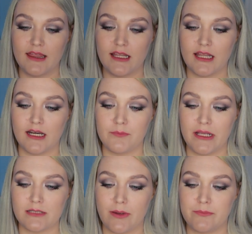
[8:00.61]
I think that it
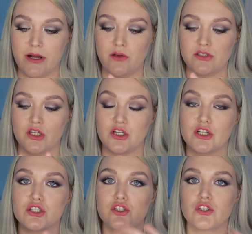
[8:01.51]
makes my brows look
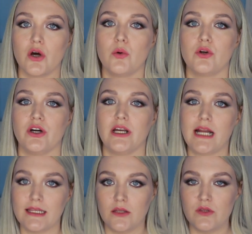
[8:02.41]
so good.
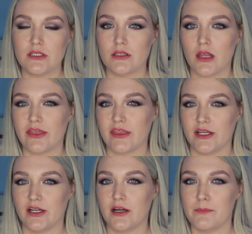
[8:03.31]
I love these
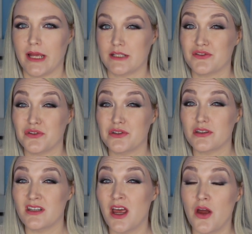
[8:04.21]
thinner
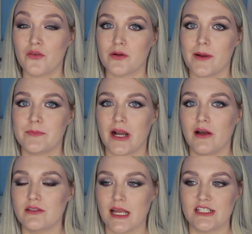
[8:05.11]
pencils for my
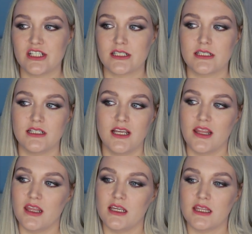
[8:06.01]
brows. I just
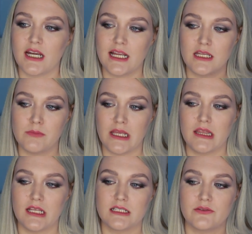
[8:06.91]
think that I can make
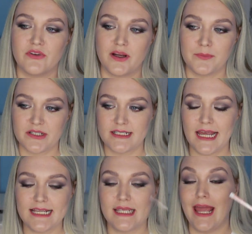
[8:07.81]
things very
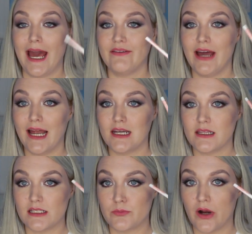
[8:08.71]
precise. I have
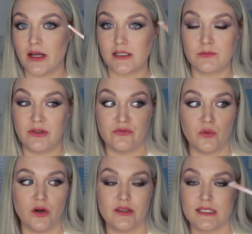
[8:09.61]
had this product
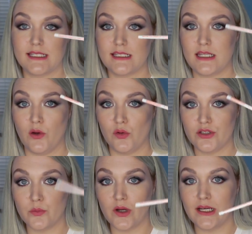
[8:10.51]
before. This is the
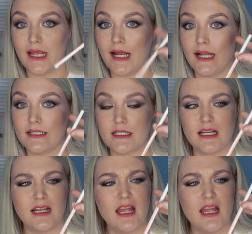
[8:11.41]
older one, and